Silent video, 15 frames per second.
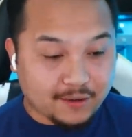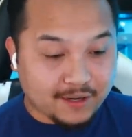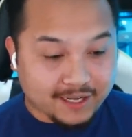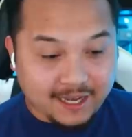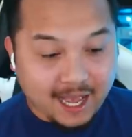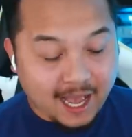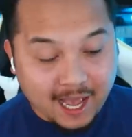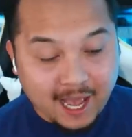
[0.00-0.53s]
Like
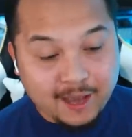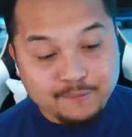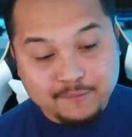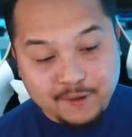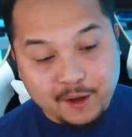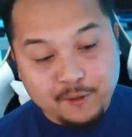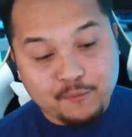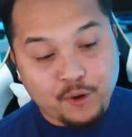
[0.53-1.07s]
I I'm,
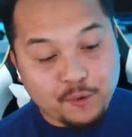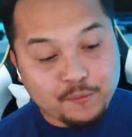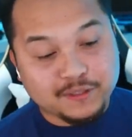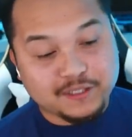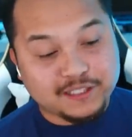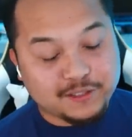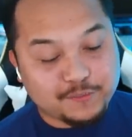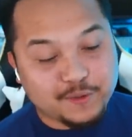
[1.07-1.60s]
I'm
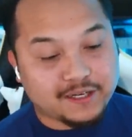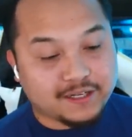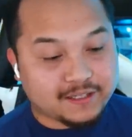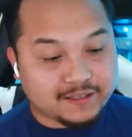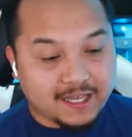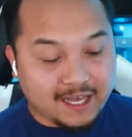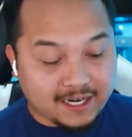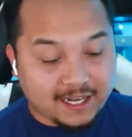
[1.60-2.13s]
openly admitting
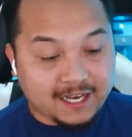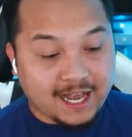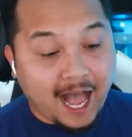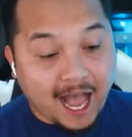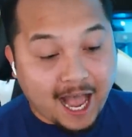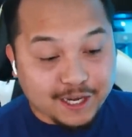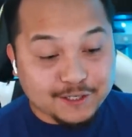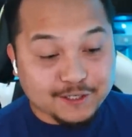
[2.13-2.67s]
that like
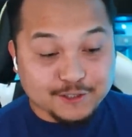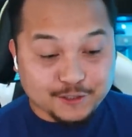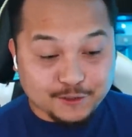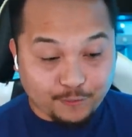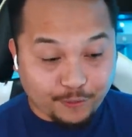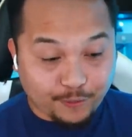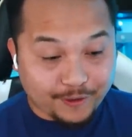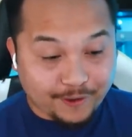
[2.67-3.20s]
I need to
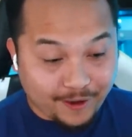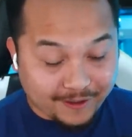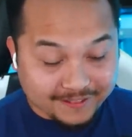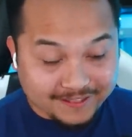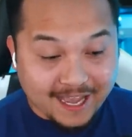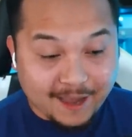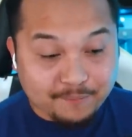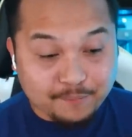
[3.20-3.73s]
work on
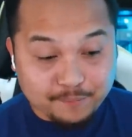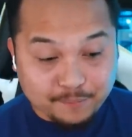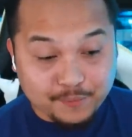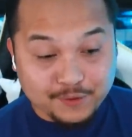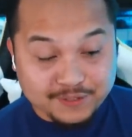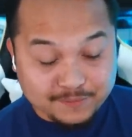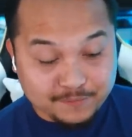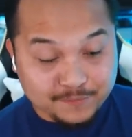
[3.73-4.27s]
that
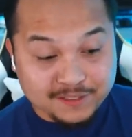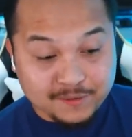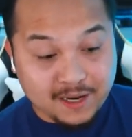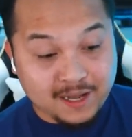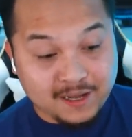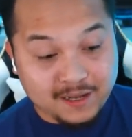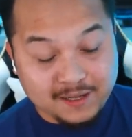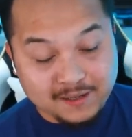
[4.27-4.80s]
pers
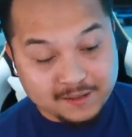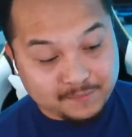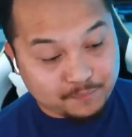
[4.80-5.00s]
uh,